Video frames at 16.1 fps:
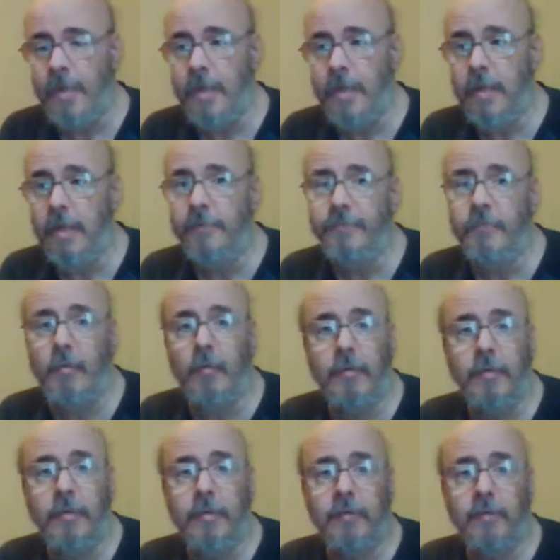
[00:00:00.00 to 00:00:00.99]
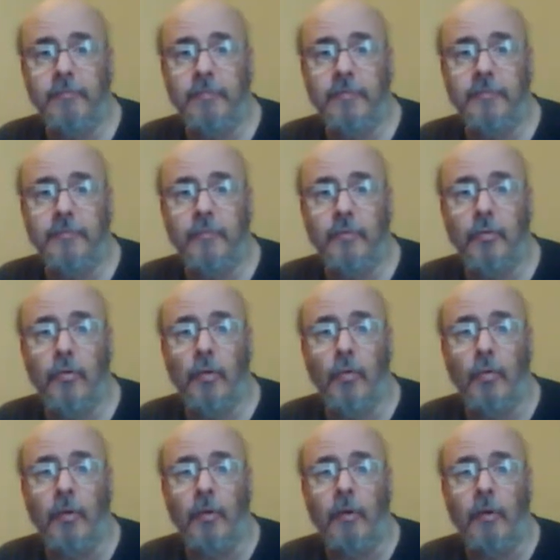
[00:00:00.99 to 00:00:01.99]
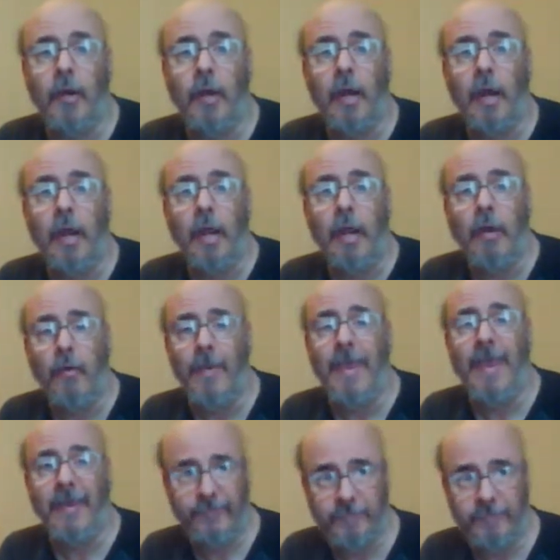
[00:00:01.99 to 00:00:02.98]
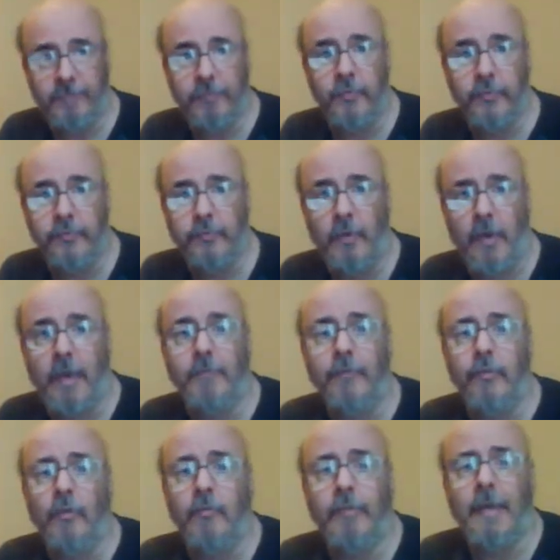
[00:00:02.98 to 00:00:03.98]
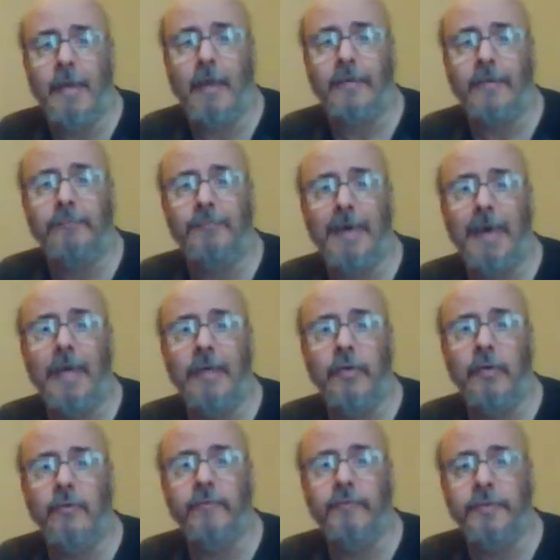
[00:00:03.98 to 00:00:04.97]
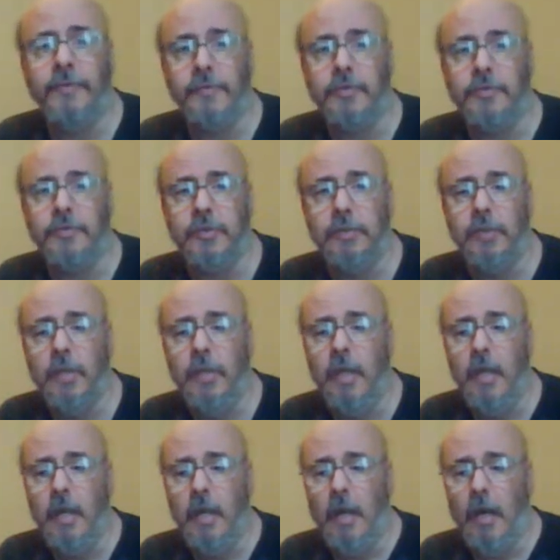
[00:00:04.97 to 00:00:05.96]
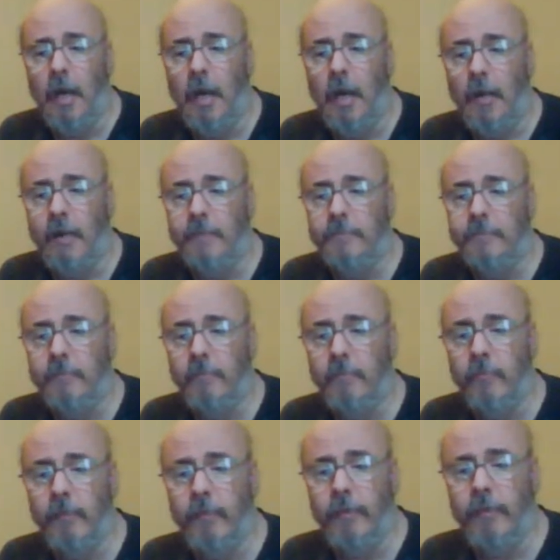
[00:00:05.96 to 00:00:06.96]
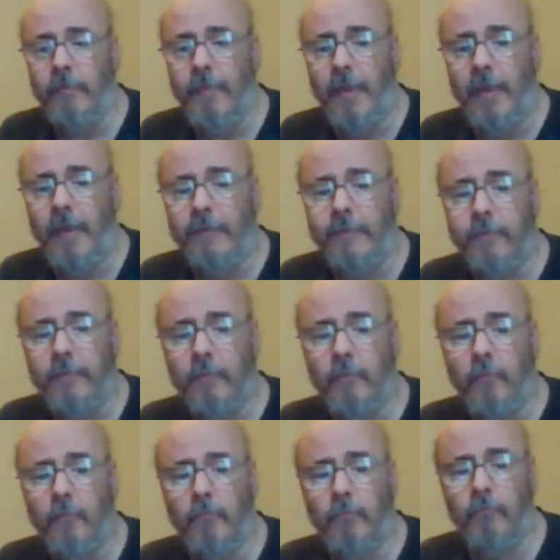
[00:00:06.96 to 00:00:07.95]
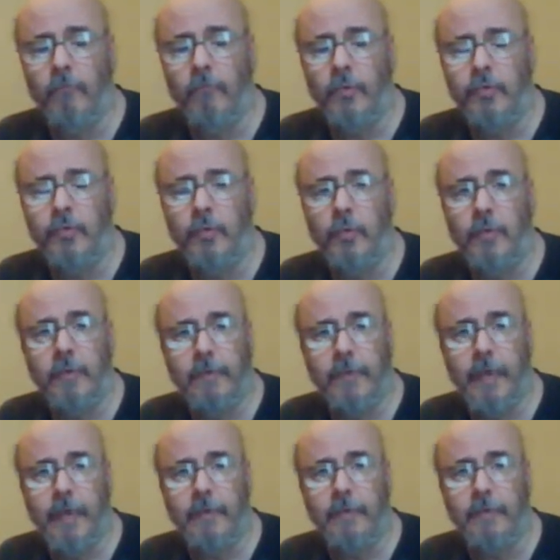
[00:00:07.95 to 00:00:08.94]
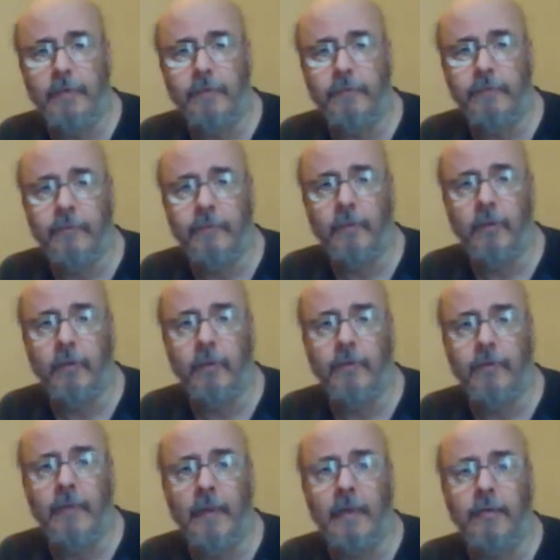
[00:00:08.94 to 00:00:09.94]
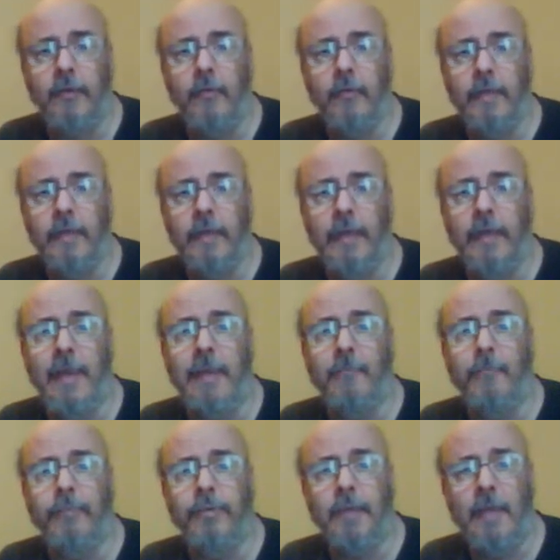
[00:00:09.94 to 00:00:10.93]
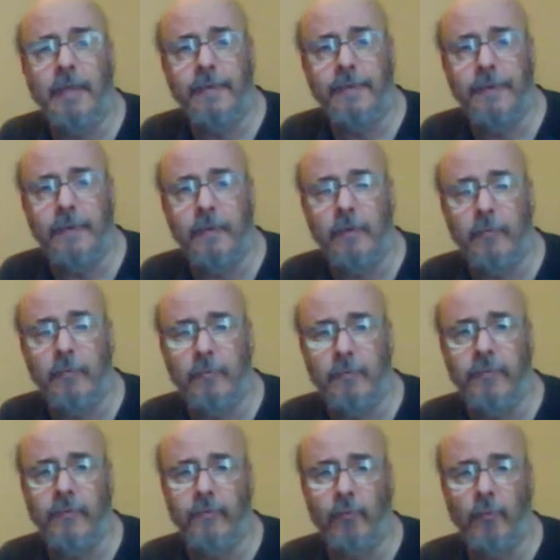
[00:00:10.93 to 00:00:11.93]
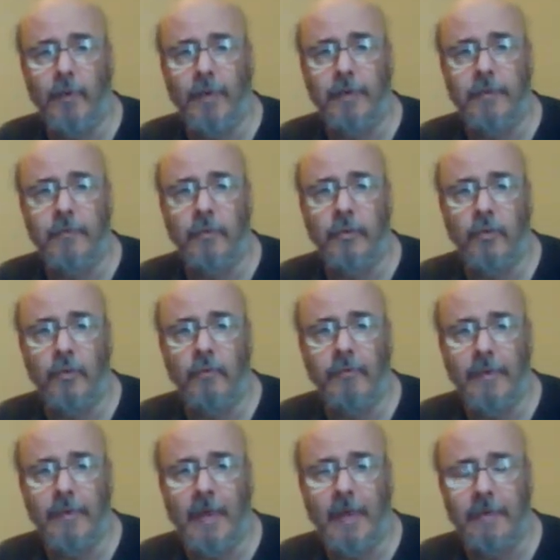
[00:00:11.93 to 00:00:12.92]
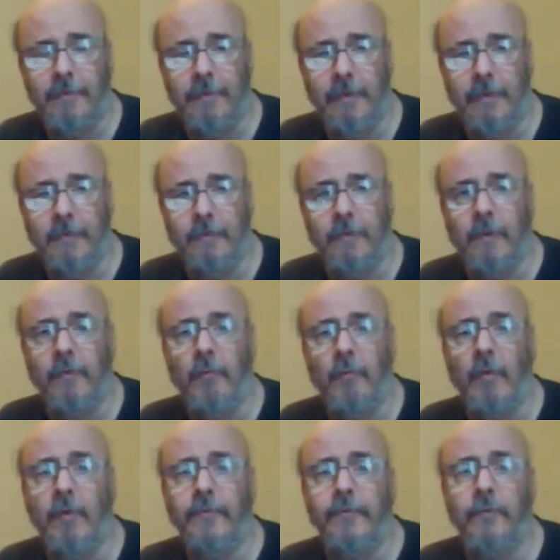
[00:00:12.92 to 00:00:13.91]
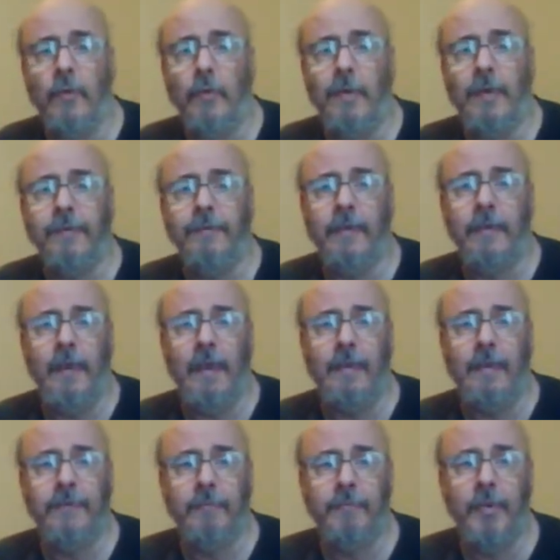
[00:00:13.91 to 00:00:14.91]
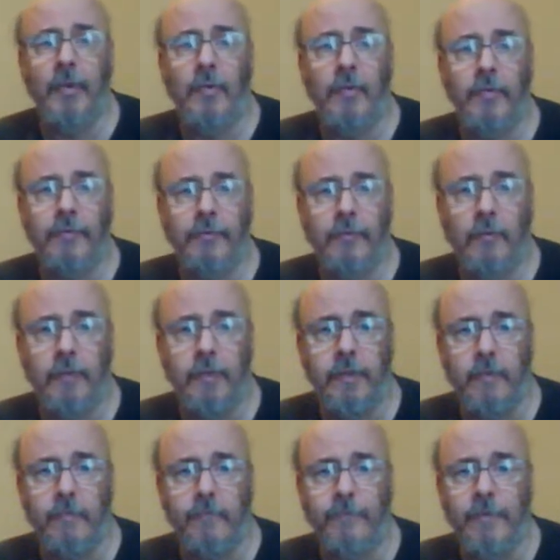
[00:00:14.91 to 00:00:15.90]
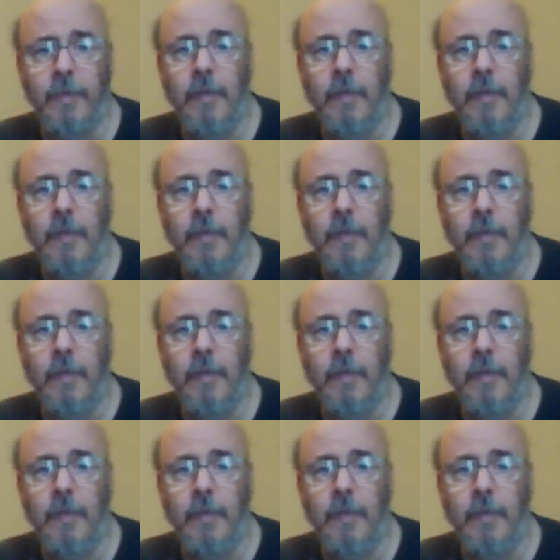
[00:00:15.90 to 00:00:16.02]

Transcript: if you are an individual who has been prescribed Lovenox by your physician, the vast majority of cases is that you need a blood thinner, which is what Lovenox is, otherwise known as enoxaparin sodium.